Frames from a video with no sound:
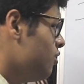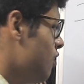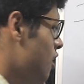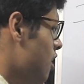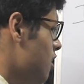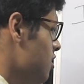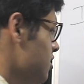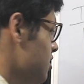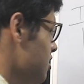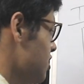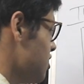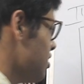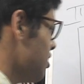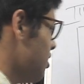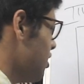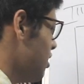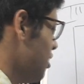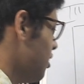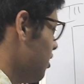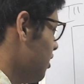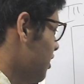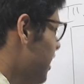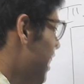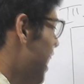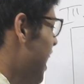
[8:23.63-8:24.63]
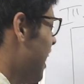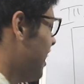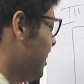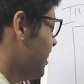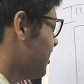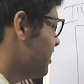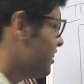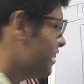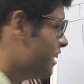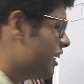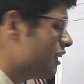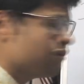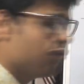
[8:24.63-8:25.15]
not
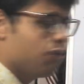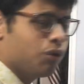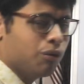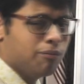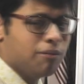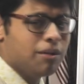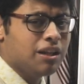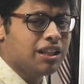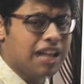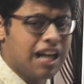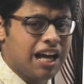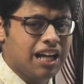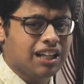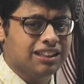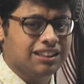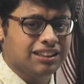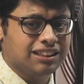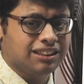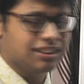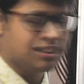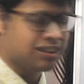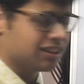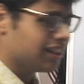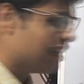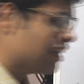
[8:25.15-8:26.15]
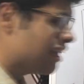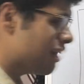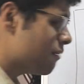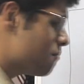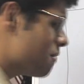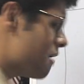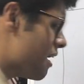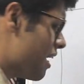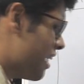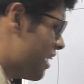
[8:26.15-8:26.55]
nice. It won't be nice in